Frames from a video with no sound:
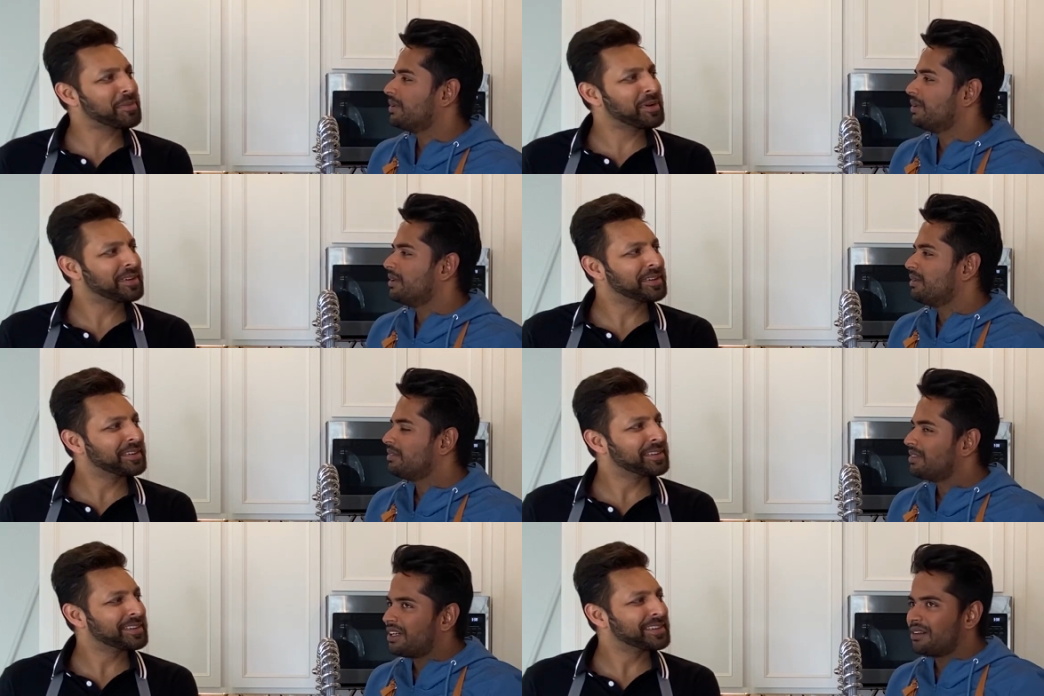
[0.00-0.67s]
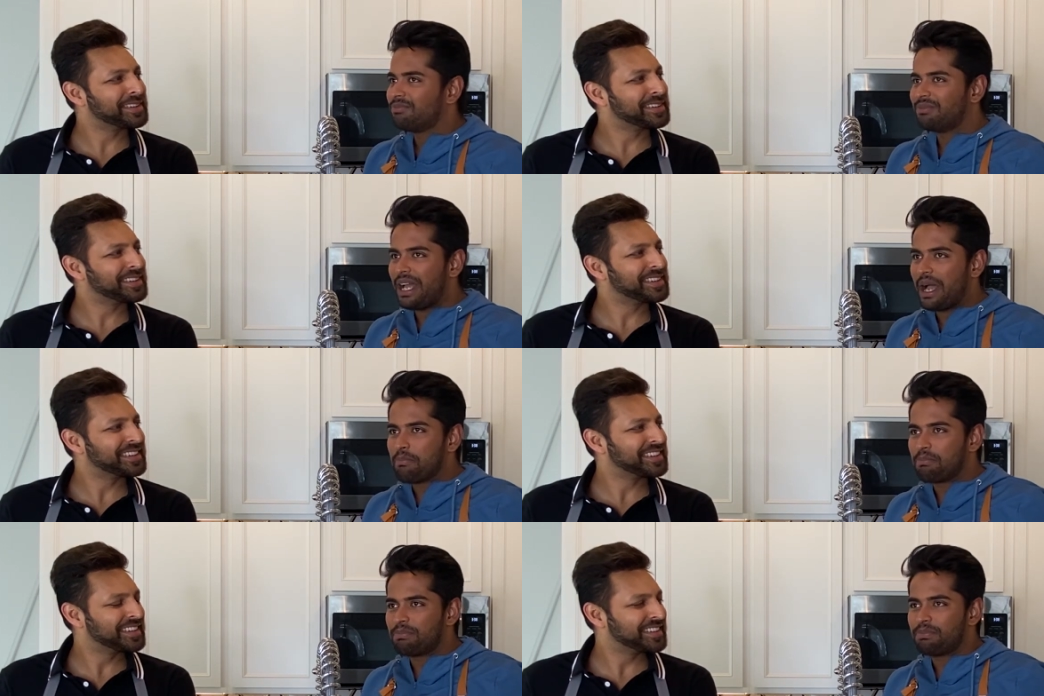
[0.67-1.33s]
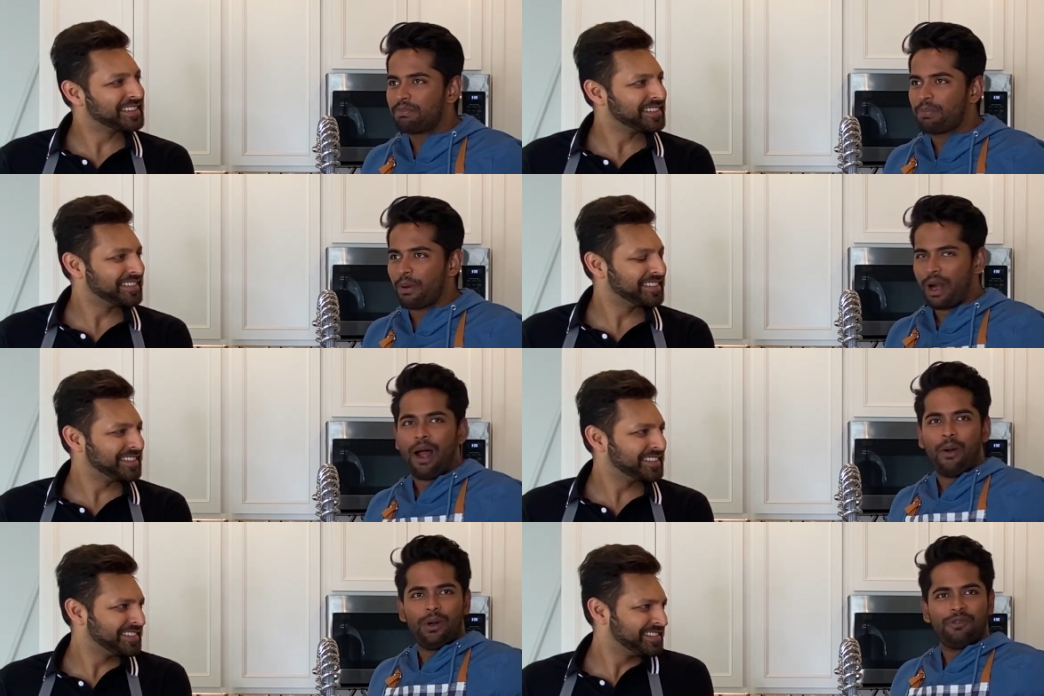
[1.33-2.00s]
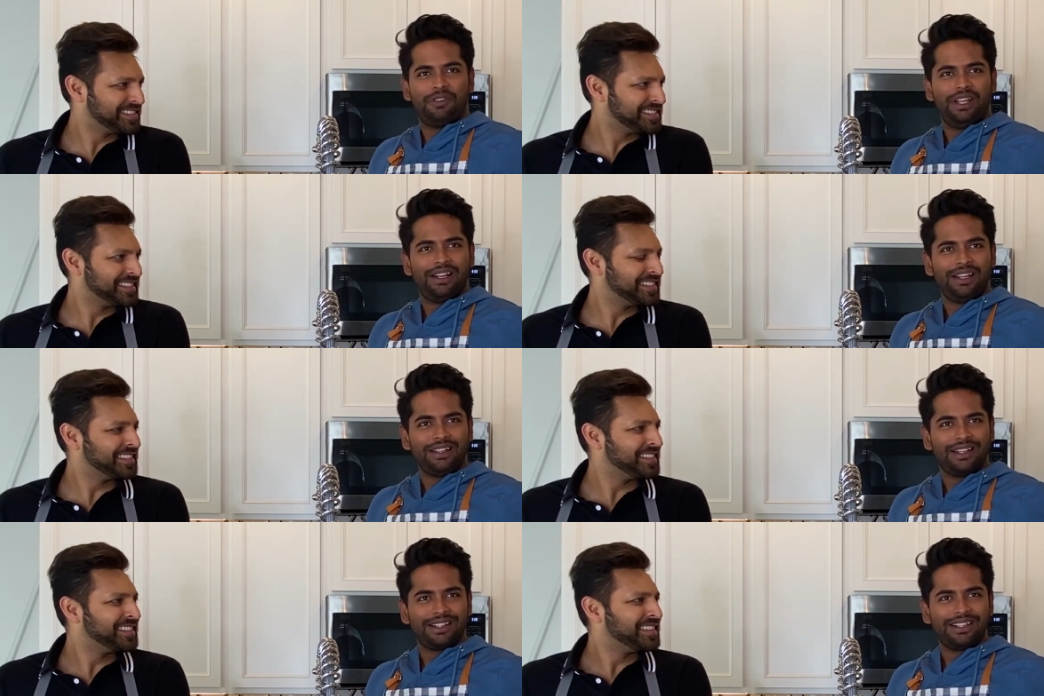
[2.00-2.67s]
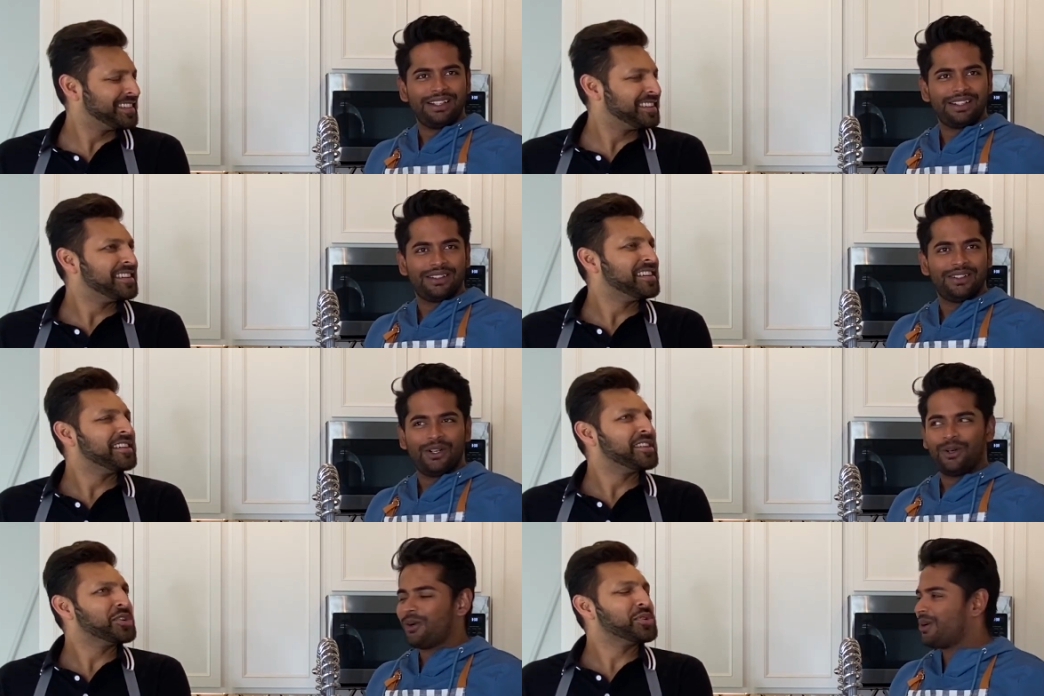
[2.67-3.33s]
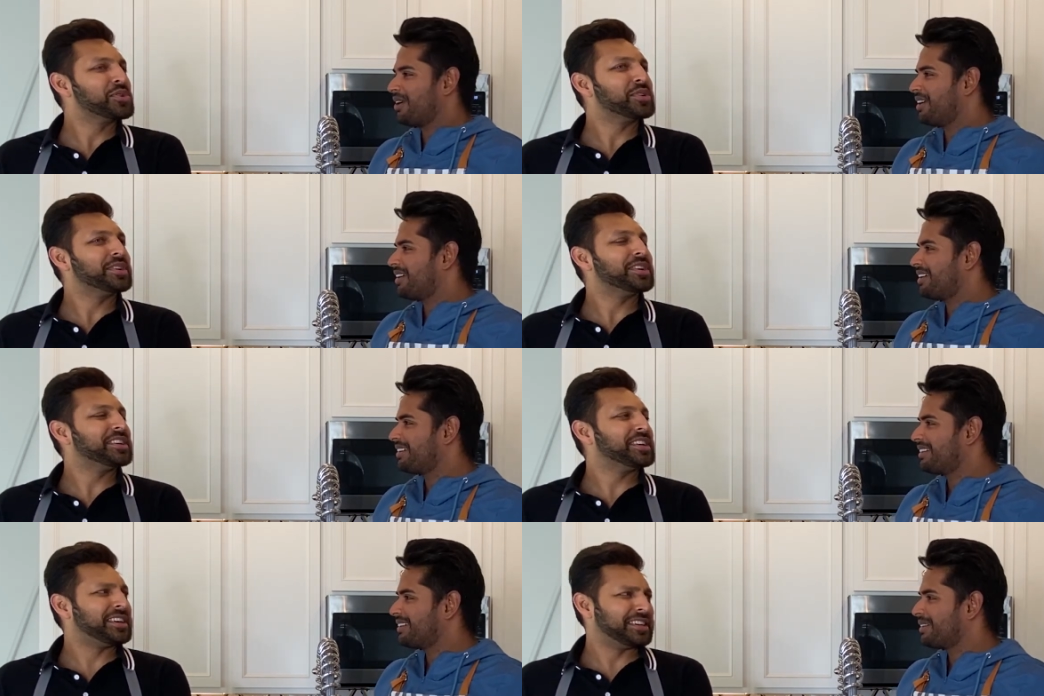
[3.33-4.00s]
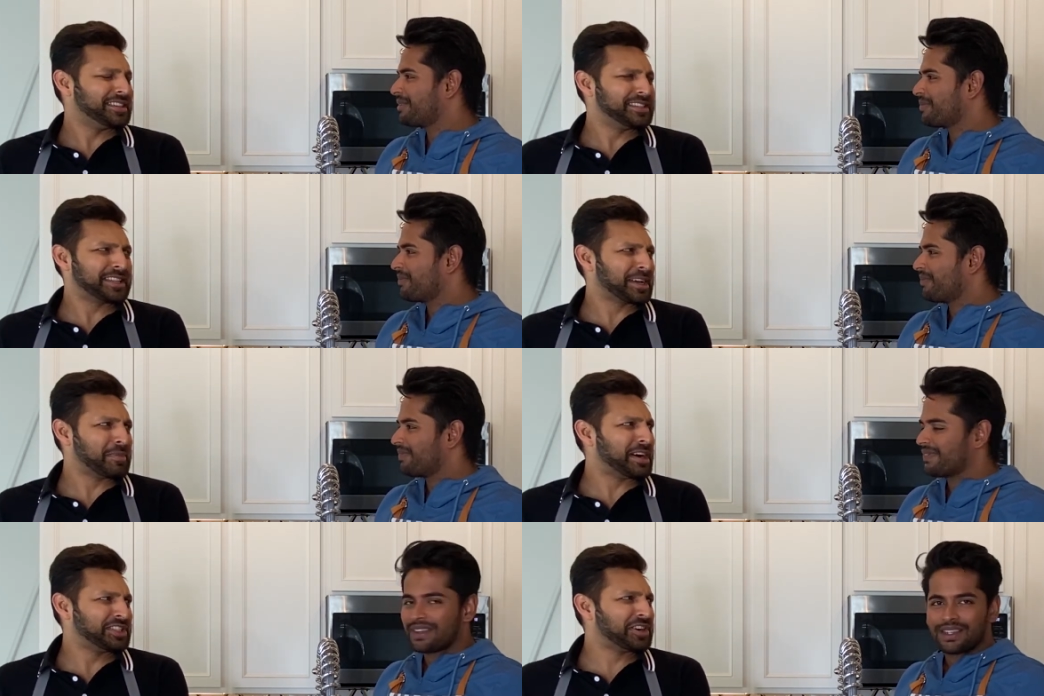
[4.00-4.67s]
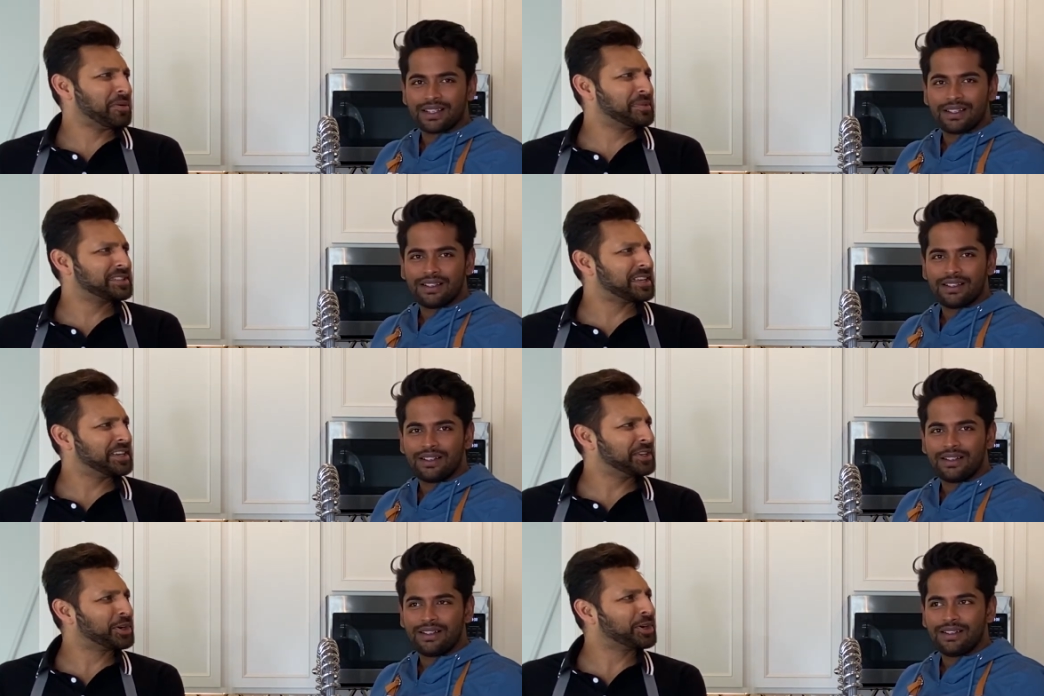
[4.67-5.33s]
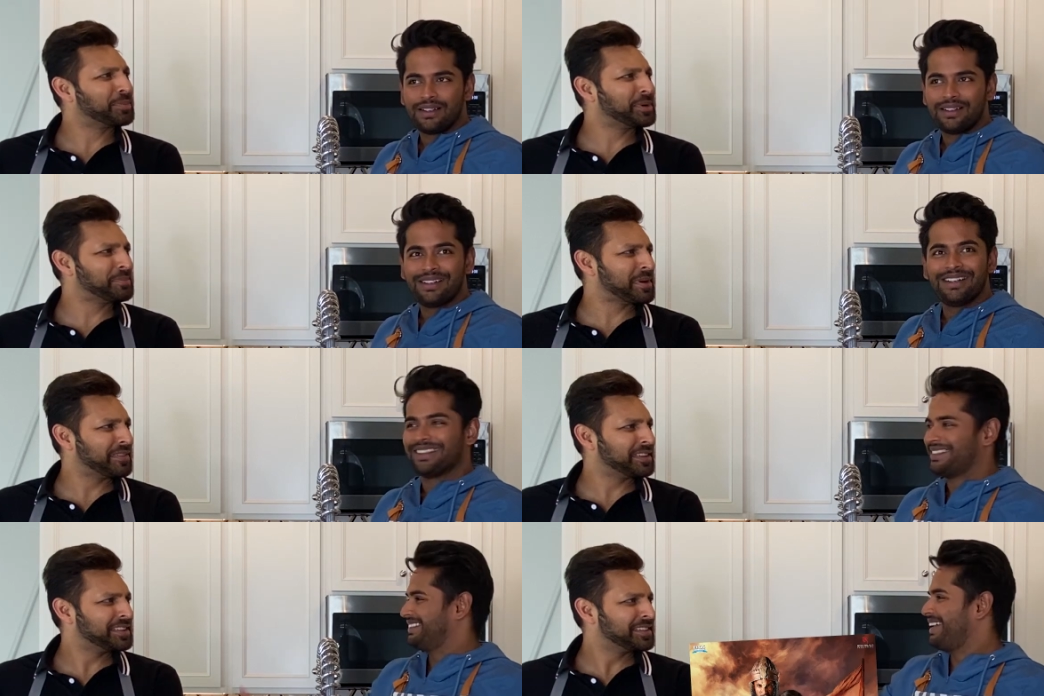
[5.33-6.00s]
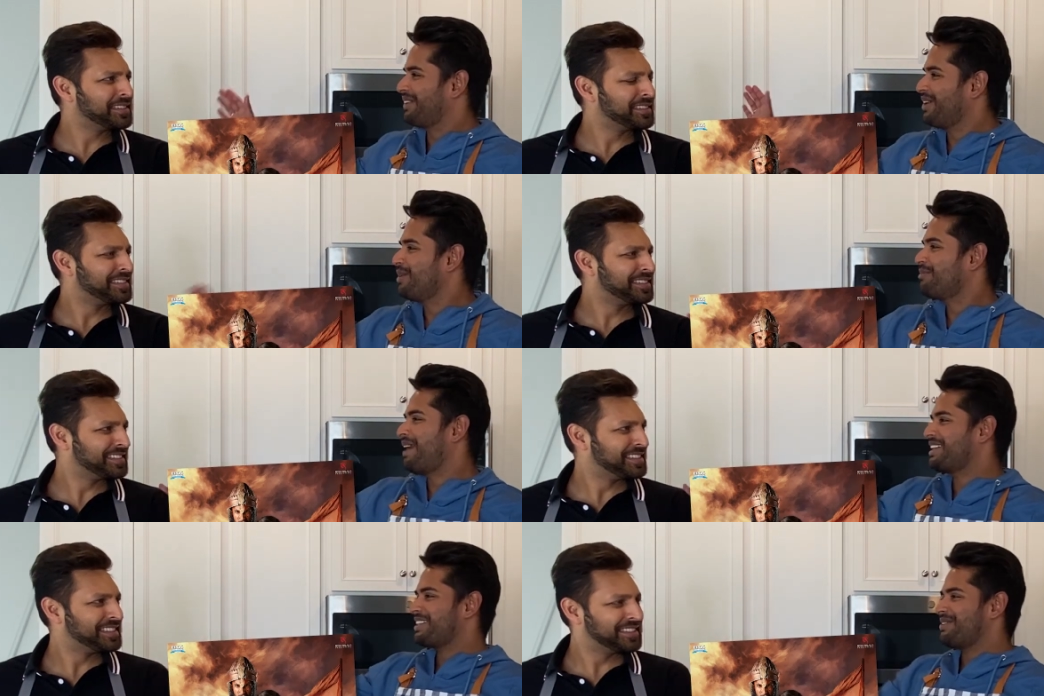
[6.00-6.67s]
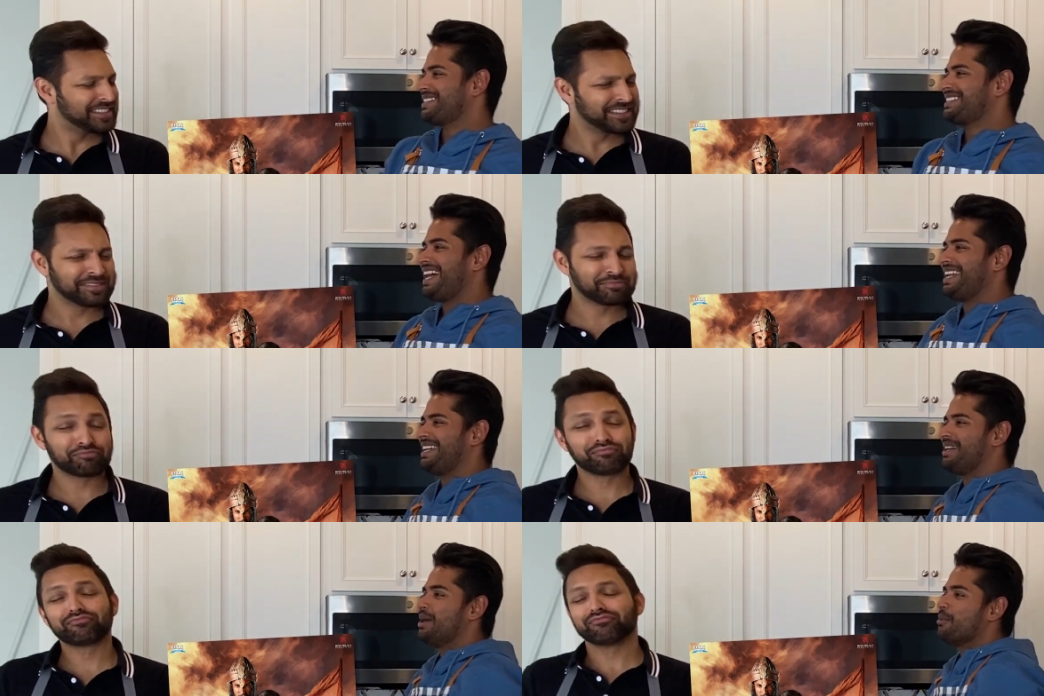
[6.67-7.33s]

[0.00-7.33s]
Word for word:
Speaker 1: Bob? The uh, proud feeling, I think.
Speaker 2: Or... Uh, is it like a Bajirao Mastani or a Padmavat? There you go, Bajirao Mastani.